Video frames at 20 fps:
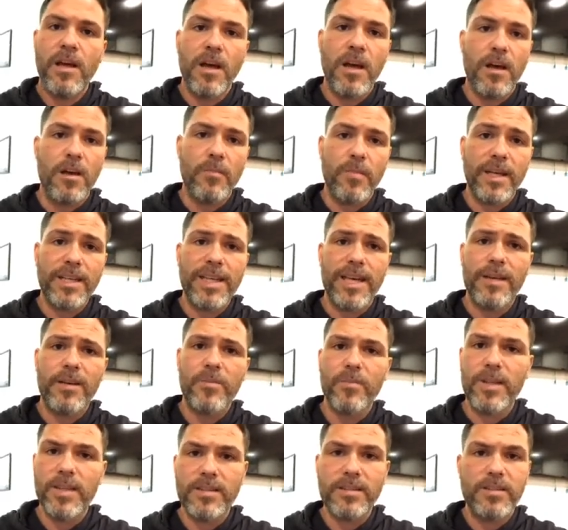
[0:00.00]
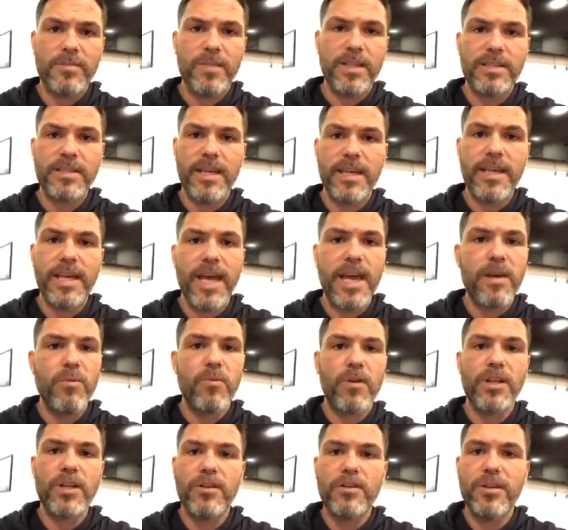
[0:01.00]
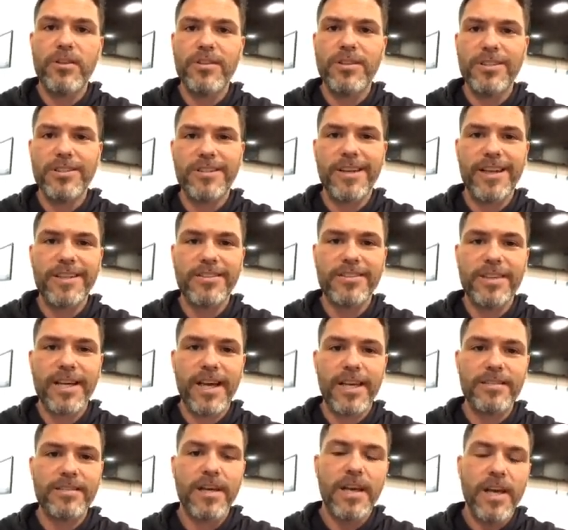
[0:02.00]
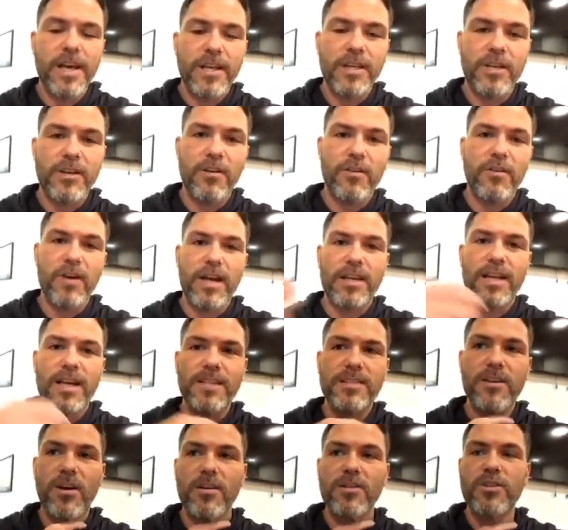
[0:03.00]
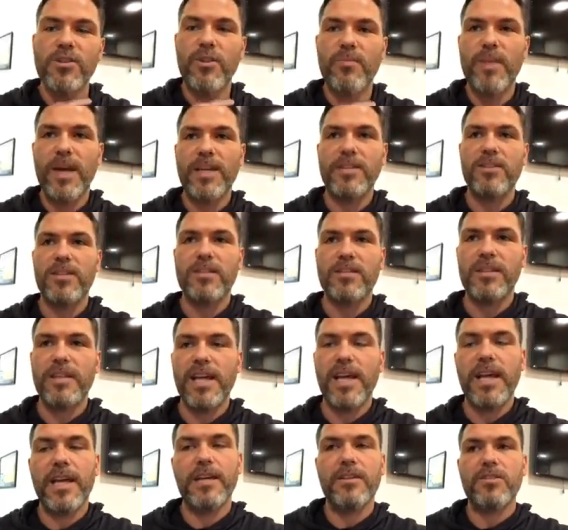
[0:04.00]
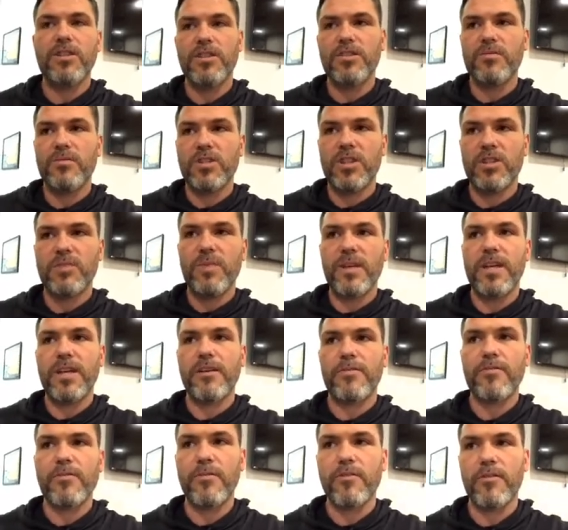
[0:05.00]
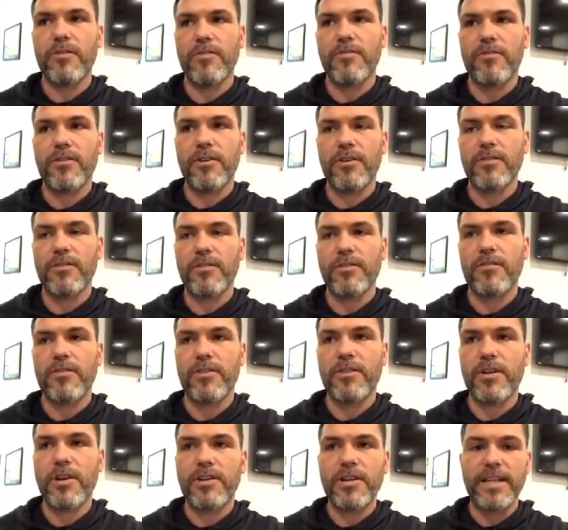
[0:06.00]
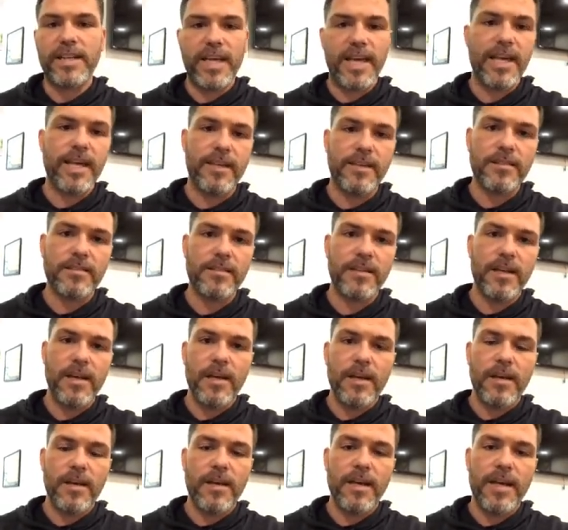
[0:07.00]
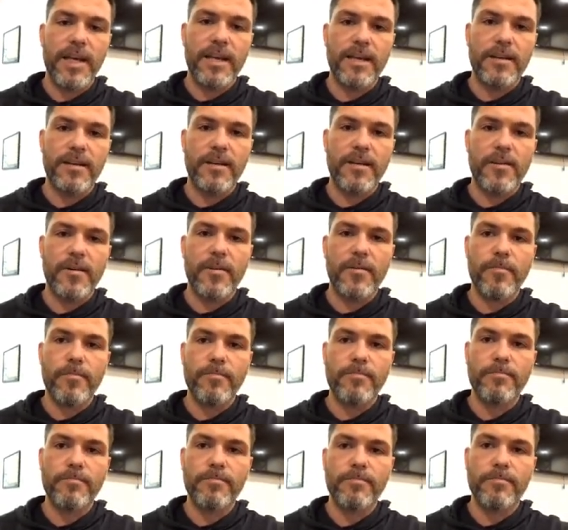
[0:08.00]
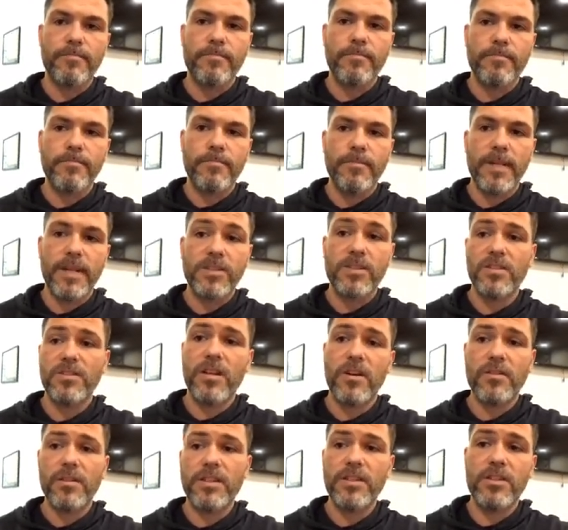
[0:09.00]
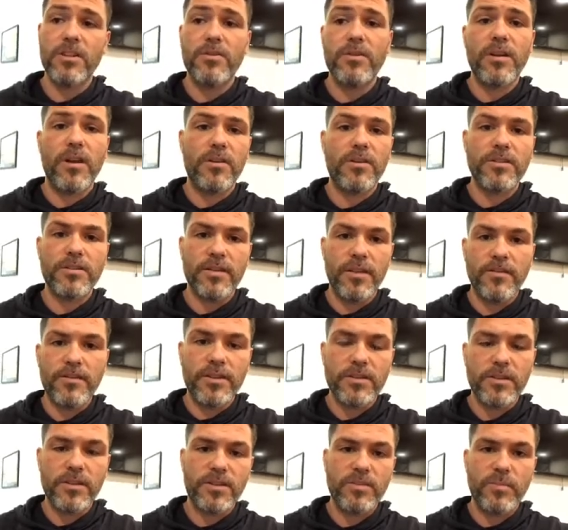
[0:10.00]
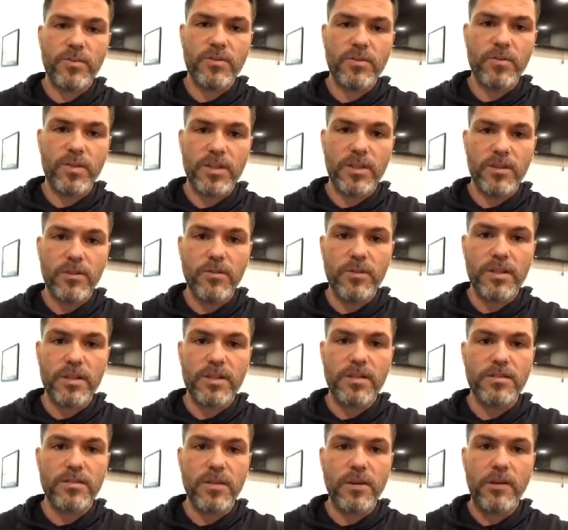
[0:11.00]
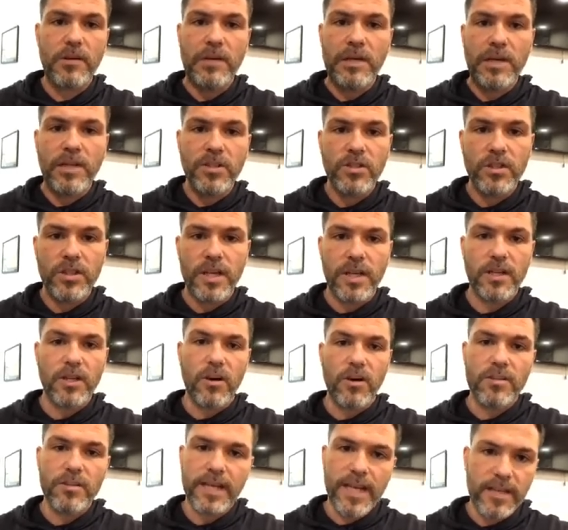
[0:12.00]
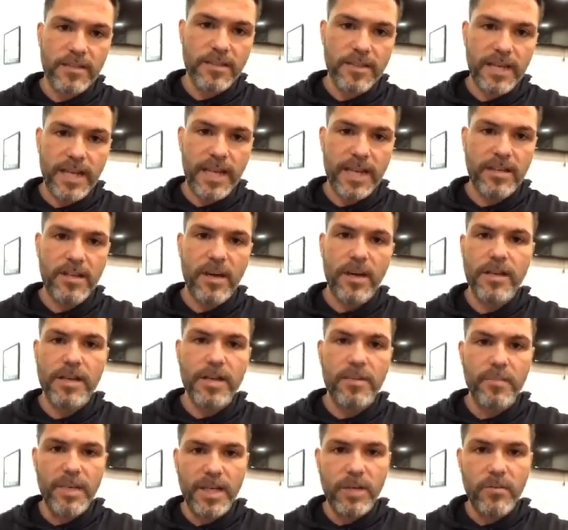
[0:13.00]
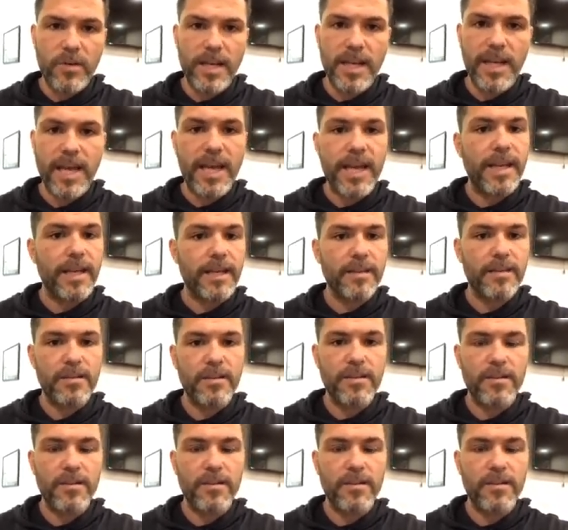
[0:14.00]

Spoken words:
Accountability is a big thing. Hey, what are you doing? Did you exercise? You know, I talked to a patient today. She's been here for 30 days, and she's not really doing all her stuff that she's supposed to be doing. And so she got called out today, not in a mean way. Hey,